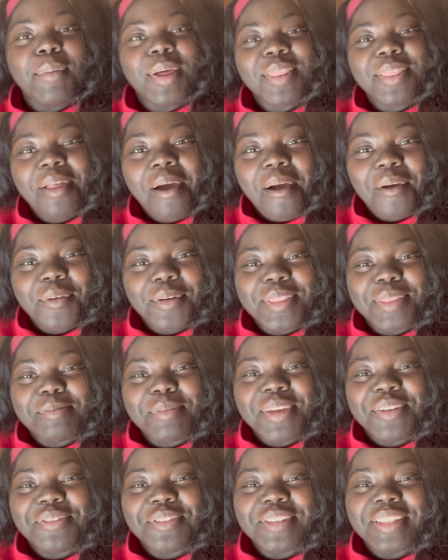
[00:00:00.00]
along with
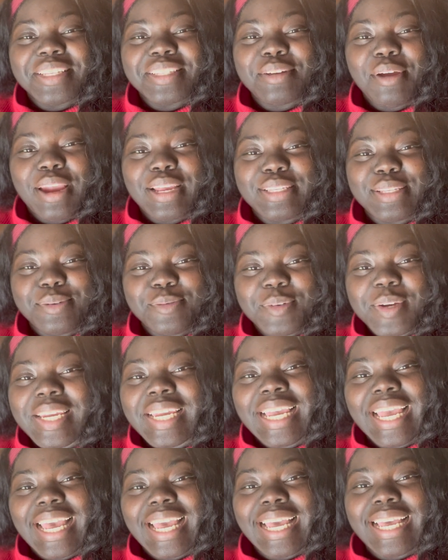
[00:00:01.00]
me for this crazy
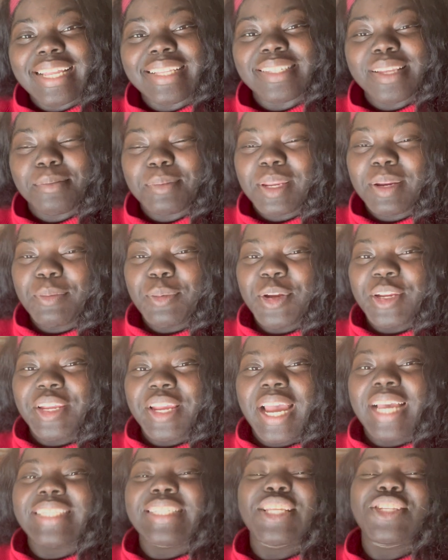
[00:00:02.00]
weekend. I'm gonna bring you
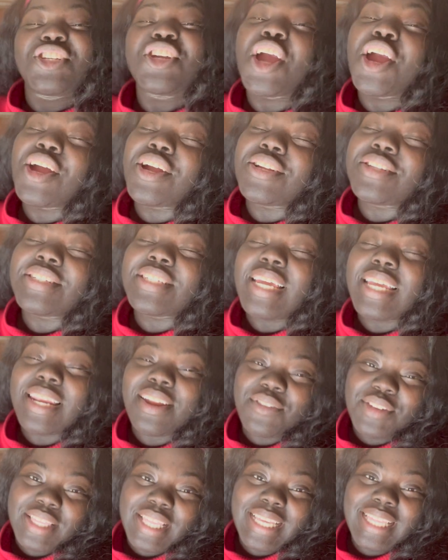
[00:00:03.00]
guys to church and
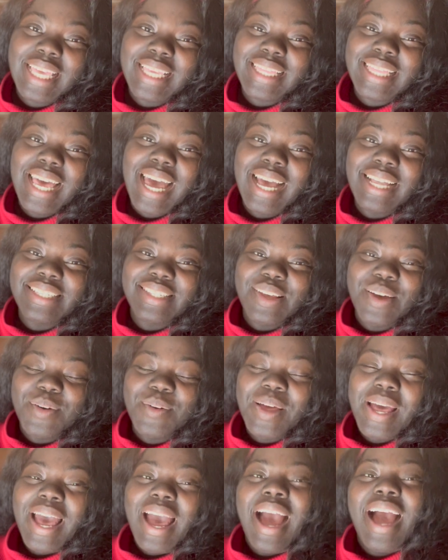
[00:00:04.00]
everything like that. So
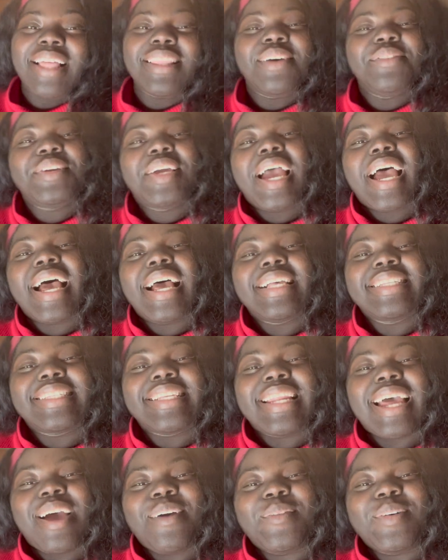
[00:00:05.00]
I love you guys
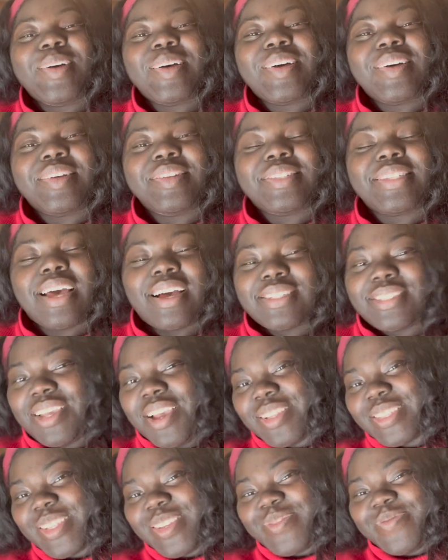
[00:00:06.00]
and I will talk to
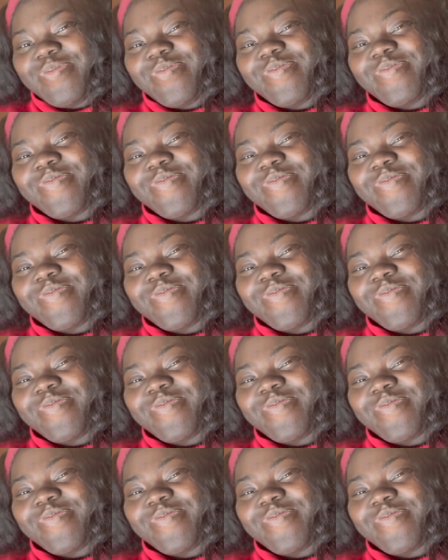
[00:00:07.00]
y'all soon.